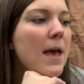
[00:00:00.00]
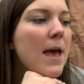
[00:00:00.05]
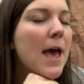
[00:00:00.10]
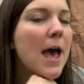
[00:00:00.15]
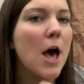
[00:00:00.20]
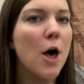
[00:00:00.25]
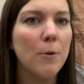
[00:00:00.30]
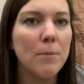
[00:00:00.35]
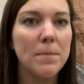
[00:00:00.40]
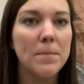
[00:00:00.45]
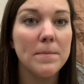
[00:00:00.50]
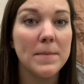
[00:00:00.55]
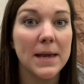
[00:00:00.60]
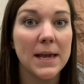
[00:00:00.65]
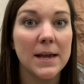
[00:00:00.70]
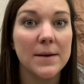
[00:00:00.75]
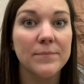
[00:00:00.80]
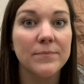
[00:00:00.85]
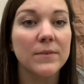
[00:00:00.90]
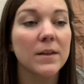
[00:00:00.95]
Help
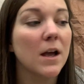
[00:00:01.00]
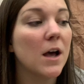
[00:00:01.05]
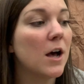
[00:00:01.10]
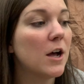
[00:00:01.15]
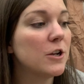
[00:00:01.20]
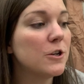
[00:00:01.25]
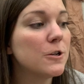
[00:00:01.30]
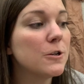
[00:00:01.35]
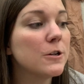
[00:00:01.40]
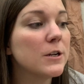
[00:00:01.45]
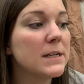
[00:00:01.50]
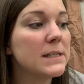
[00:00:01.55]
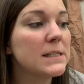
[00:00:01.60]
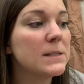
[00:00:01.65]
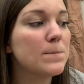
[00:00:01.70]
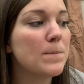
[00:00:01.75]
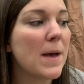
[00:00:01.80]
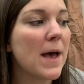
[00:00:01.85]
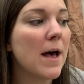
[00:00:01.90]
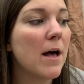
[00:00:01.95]
me. Under a
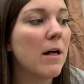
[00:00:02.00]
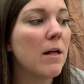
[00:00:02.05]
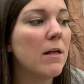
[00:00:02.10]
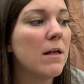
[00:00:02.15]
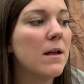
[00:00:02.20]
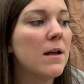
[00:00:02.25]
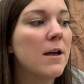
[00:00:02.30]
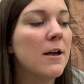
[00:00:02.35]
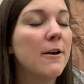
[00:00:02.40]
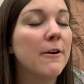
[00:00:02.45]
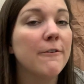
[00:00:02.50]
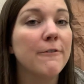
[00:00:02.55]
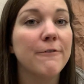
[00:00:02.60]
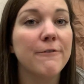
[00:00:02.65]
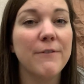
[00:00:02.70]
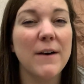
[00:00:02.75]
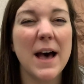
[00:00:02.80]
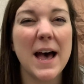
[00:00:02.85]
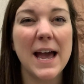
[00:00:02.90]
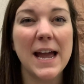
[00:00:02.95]
spell,
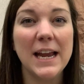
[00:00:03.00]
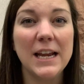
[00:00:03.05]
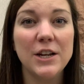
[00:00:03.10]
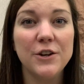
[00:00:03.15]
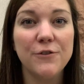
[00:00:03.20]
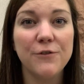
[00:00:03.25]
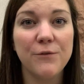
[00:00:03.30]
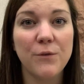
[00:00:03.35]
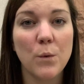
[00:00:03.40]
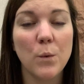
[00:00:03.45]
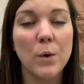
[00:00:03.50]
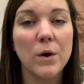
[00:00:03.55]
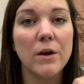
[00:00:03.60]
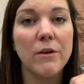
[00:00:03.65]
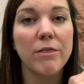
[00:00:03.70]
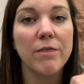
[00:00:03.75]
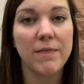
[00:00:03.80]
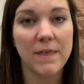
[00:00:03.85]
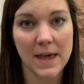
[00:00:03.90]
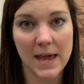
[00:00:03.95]
find
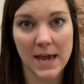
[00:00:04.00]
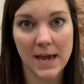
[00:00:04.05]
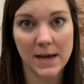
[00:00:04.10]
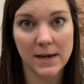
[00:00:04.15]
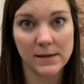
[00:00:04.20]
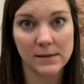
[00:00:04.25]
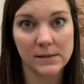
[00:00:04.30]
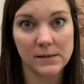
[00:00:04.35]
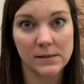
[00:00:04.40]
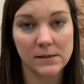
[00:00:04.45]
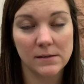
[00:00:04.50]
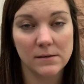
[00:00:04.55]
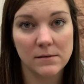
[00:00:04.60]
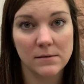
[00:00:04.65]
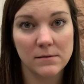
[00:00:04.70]
4 things.